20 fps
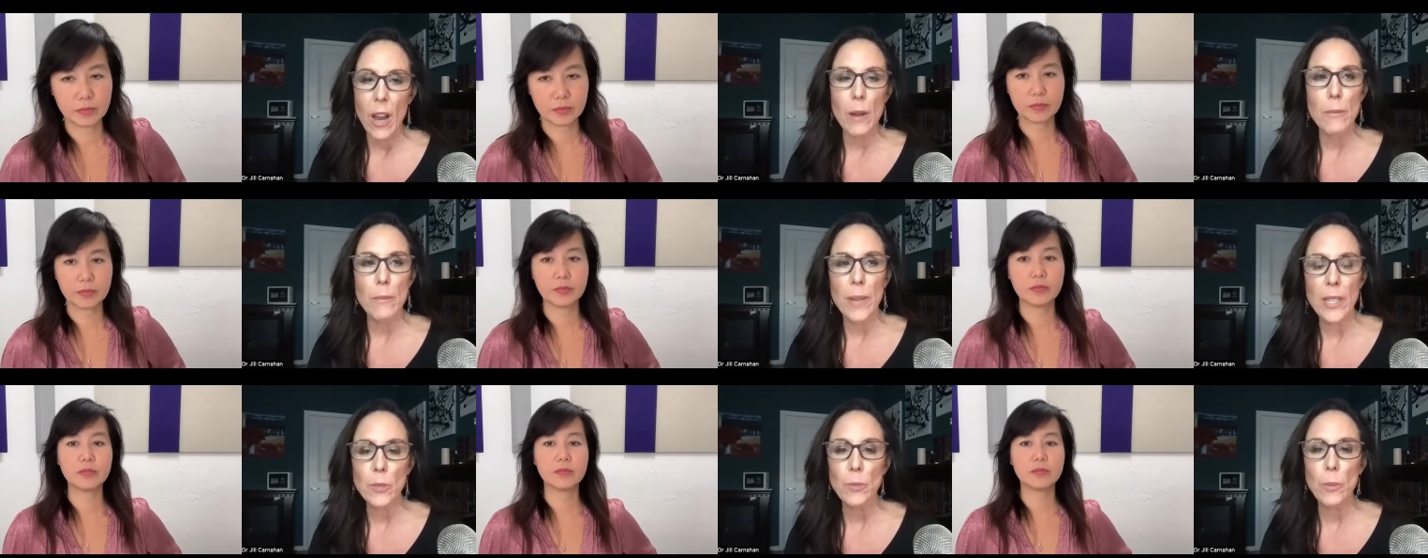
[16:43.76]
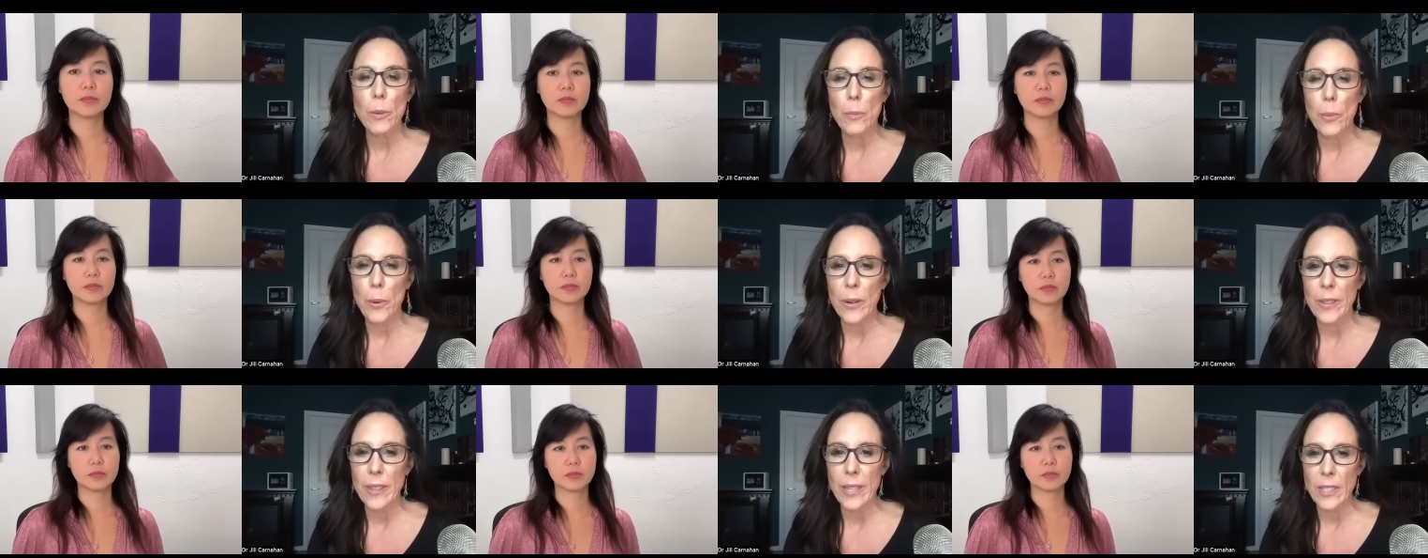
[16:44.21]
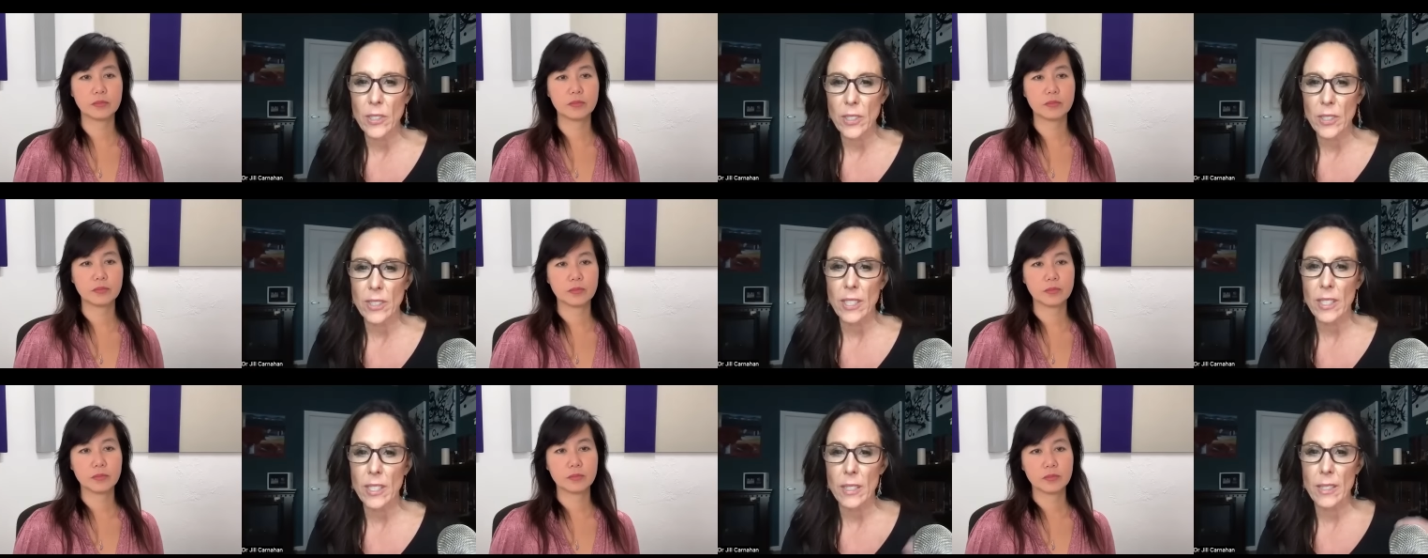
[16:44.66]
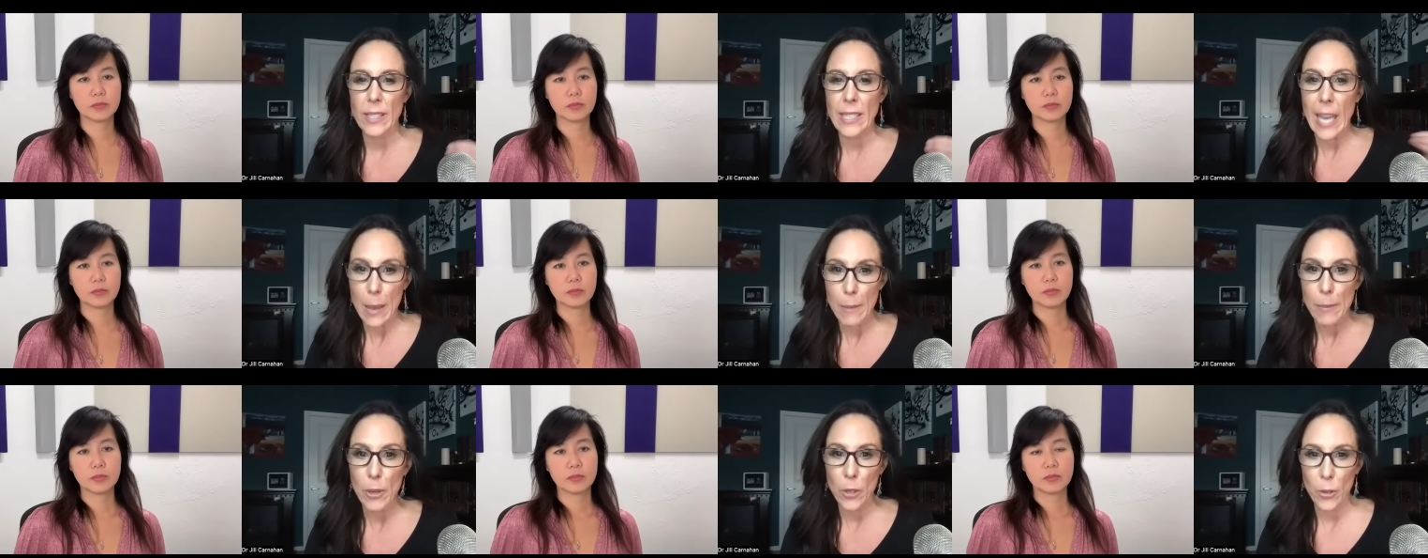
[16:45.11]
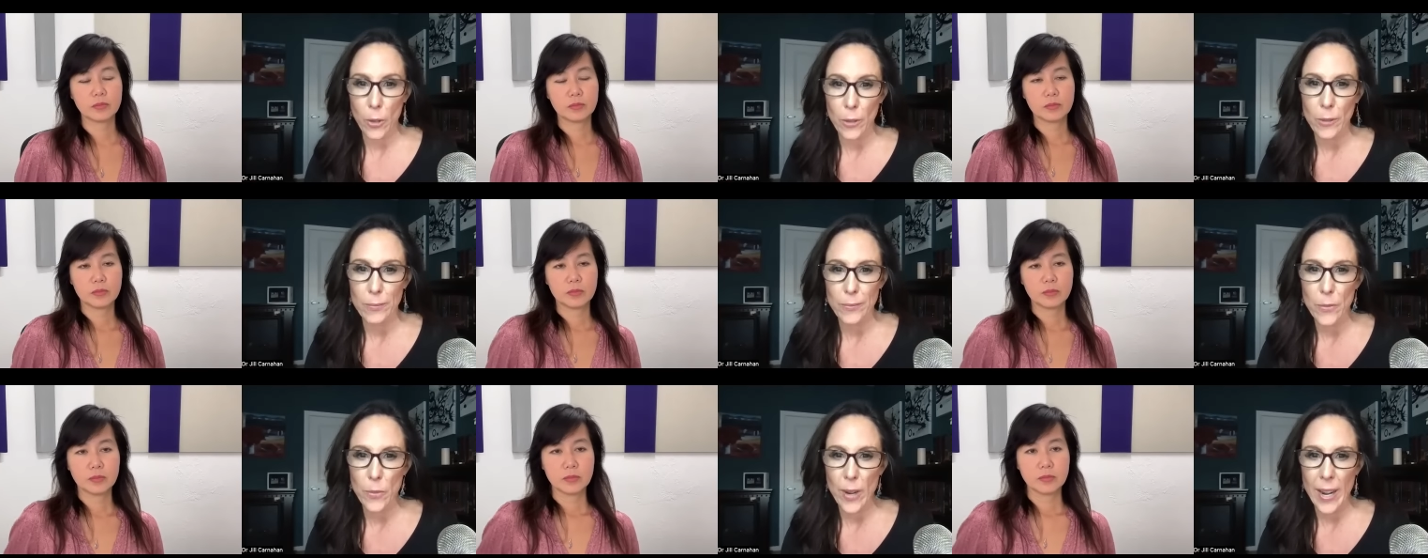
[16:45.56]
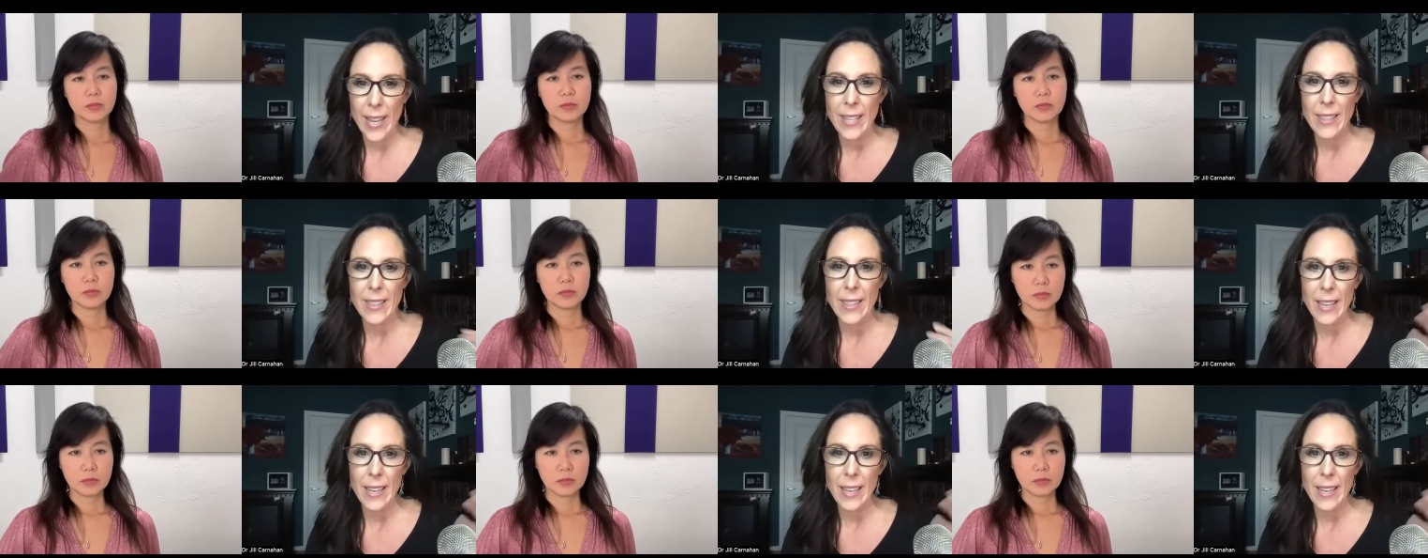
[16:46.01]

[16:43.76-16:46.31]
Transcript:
Speaker 1: are much more important than just a chemical, right?